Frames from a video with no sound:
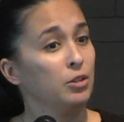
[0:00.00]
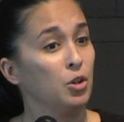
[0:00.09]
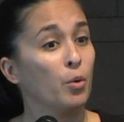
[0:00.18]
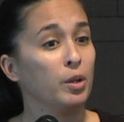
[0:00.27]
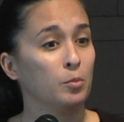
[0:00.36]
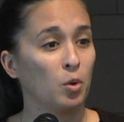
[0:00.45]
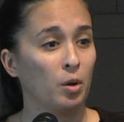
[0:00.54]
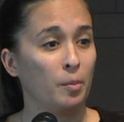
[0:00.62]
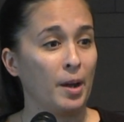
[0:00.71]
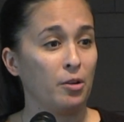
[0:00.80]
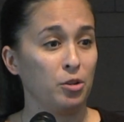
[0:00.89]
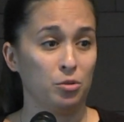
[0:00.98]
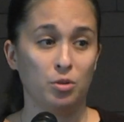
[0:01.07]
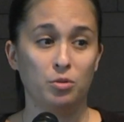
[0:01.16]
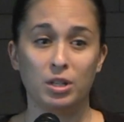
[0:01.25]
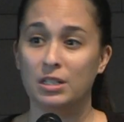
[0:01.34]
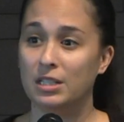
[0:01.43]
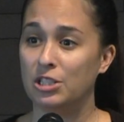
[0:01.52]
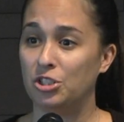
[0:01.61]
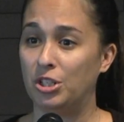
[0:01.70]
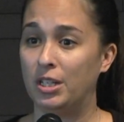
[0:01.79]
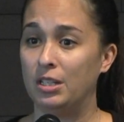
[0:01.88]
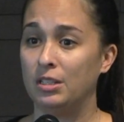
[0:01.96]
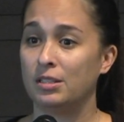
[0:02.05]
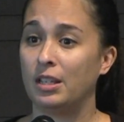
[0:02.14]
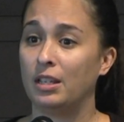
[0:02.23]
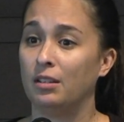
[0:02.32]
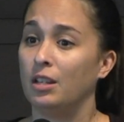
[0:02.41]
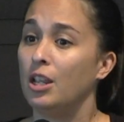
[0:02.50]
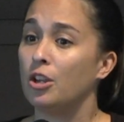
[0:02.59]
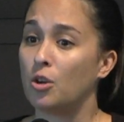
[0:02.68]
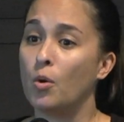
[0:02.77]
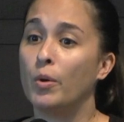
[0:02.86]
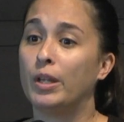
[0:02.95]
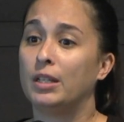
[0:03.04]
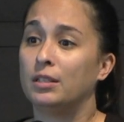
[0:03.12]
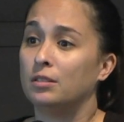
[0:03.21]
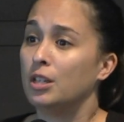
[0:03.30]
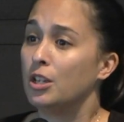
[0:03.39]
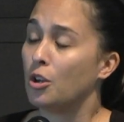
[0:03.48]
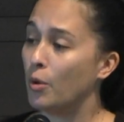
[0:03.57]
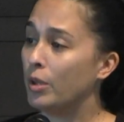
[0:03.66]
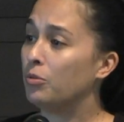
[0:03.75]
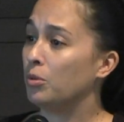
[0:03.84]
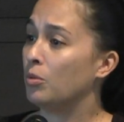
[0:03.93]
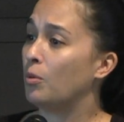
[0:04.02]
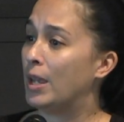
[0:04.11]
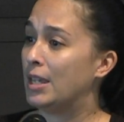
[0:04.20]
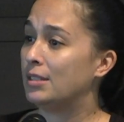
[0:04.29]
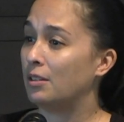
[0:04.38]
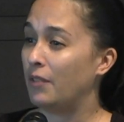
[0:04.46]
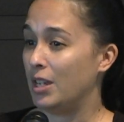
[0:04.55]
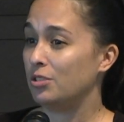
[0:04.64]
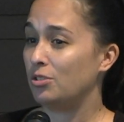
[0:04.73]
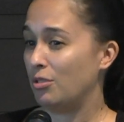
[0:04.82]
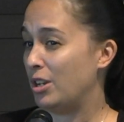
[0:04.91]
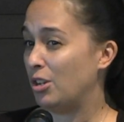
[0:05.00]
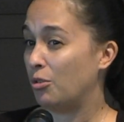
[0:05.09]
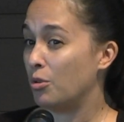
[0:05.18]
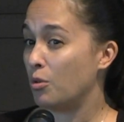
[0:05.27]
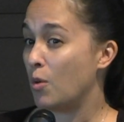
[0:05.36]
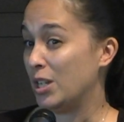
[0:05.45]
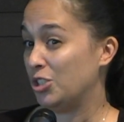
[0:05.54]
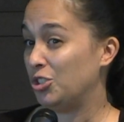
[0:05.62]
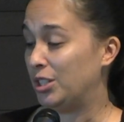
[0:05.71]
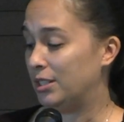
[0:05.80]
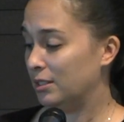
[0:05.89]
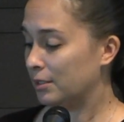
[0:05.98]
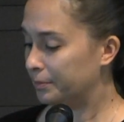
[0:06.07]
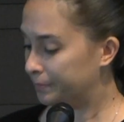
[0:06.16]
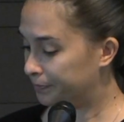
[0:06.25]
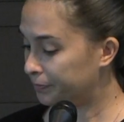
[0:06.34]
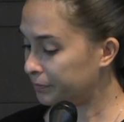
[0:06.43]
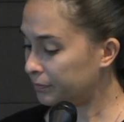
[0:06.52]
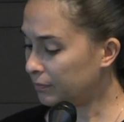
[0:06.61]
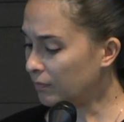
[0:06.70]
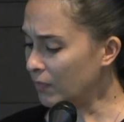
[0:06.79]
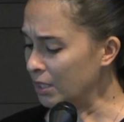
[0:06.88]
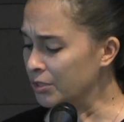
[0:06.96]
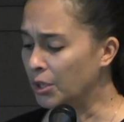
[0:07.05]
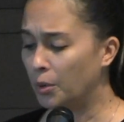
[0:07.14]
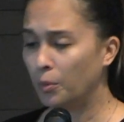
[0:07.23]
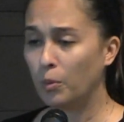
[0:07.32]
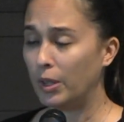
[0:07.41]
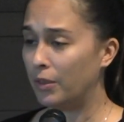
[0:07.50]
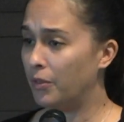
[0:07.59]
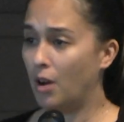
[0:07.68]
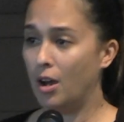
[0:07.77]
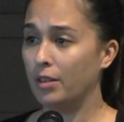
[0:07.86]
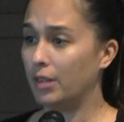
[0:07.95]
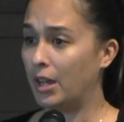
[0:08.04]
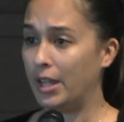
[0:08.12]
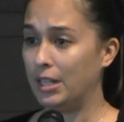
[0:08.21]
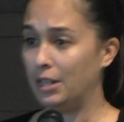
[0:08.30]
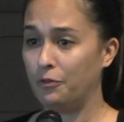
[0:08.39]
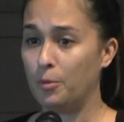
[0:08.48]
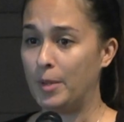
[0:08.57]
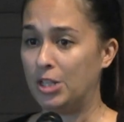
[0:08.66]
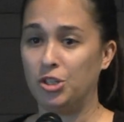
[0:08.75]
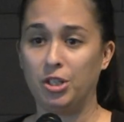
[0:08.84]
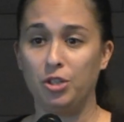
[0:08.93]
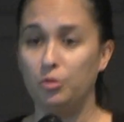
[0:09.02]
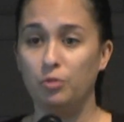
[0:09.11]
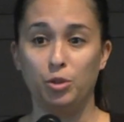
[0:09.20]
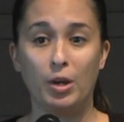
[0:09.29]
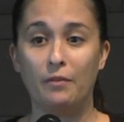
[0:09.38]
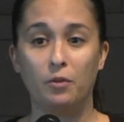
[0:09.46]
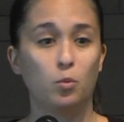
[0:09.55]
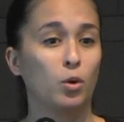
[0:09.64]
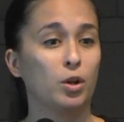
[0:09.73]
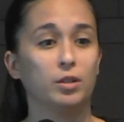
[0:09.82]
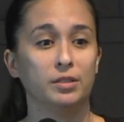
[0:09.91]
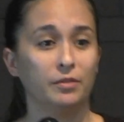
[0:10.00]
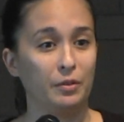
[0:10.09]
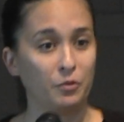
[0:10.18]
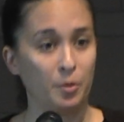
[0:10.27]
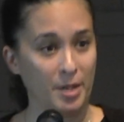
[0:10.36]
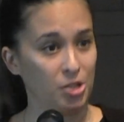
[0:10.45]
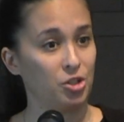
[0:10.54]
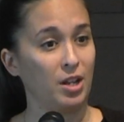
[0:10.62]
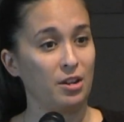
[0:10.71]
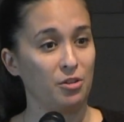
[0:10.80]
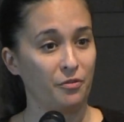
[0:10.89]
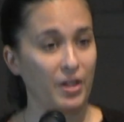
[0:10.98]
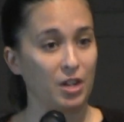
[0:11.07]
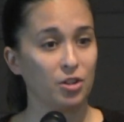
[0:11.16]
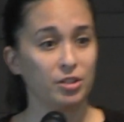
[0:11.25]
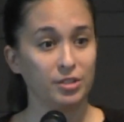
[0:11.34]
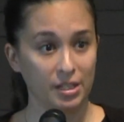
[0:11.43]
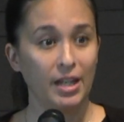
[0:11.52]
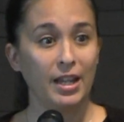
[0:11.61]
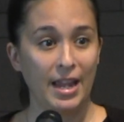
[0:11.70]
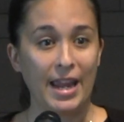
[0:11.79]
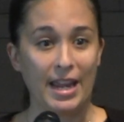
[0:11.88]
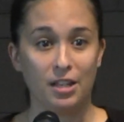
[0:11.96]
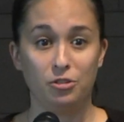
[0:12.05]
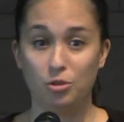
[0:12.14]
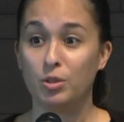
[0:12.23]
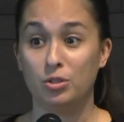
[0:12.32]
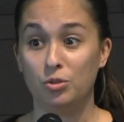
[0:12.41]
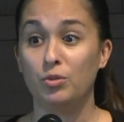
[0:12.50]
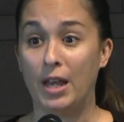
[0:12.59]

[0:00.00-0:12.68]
knowing more about your own conditions and going through the ways of answering your own questions. So with online information, you have a world of information at your fingers, and you can do